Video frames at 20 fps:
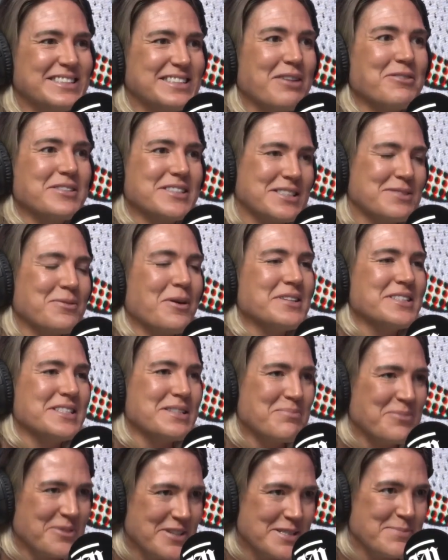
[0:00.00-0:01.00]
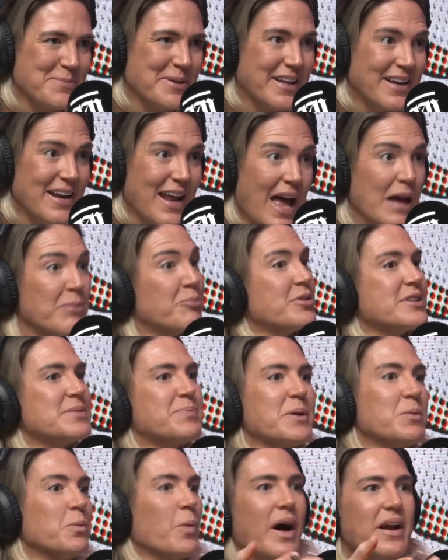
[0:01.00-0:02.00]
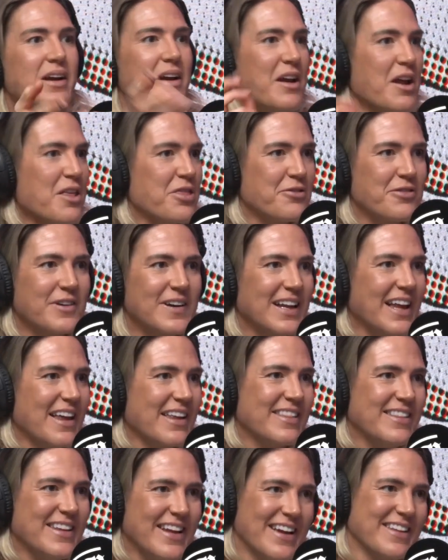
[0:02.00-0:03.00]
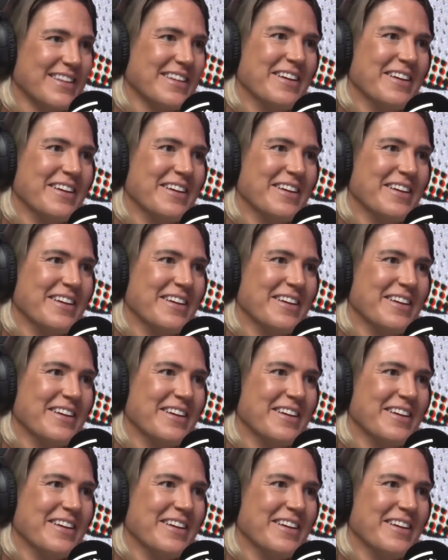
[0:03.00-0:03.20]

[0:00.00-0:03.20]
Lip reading: So it's Swans and Brisbane won in a thriller the other